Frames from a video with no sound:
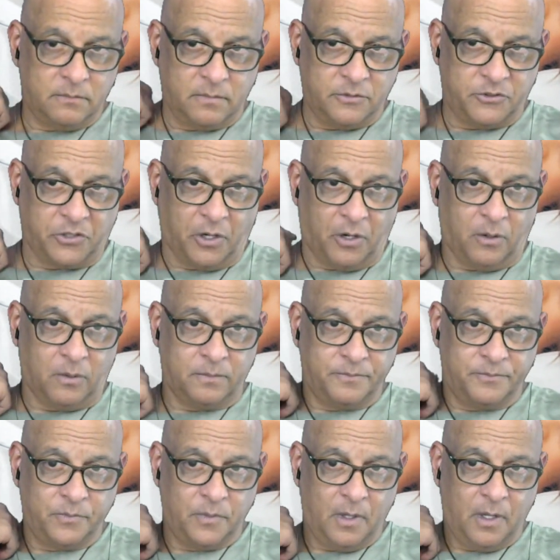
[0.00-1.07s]
So
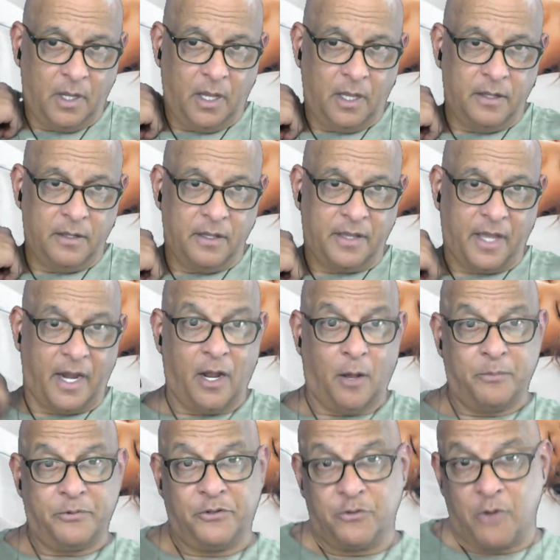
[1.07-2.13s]
that
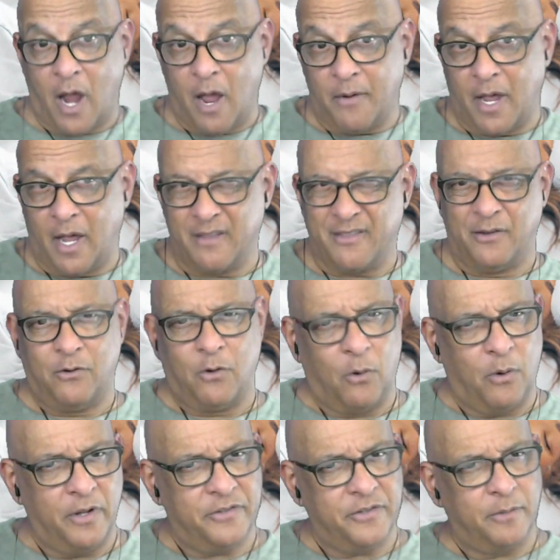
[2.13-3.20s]
helps drown out the
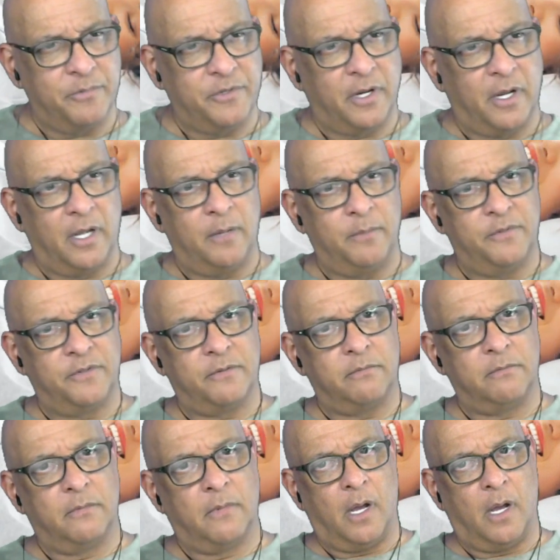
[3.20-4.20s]
noise sometimes.